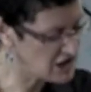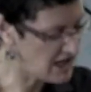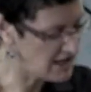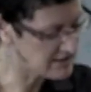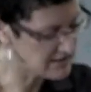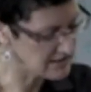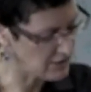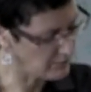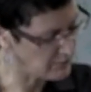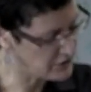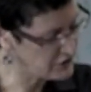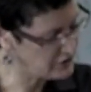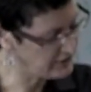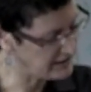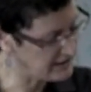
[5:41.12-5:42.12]
chances and
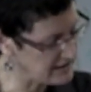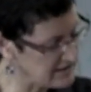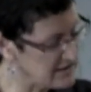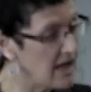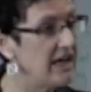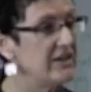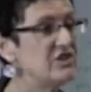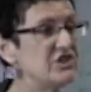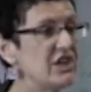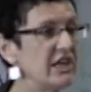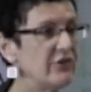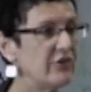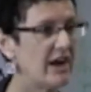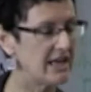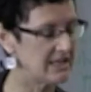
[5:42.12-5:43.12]
opportunities and
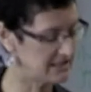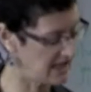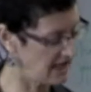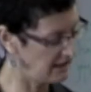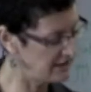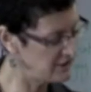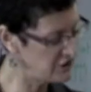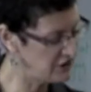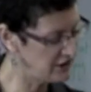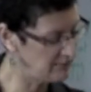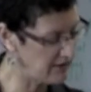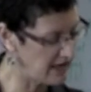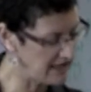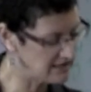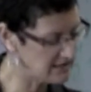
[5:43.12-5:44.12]
generates and
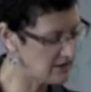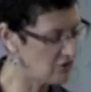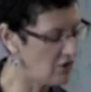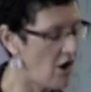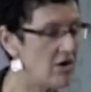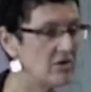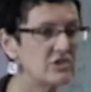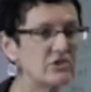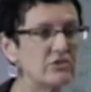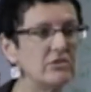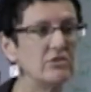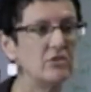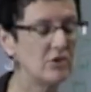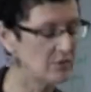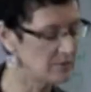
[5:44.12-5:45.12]
legitimates cultural
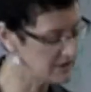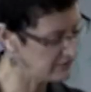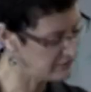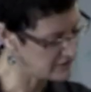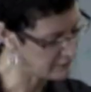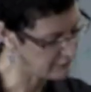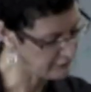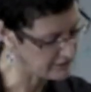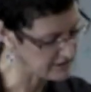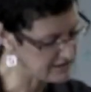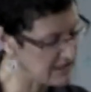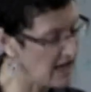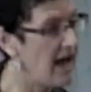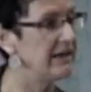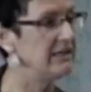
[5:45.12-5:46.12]
norms of
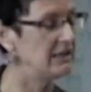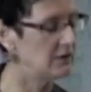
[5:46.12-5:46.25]
difference and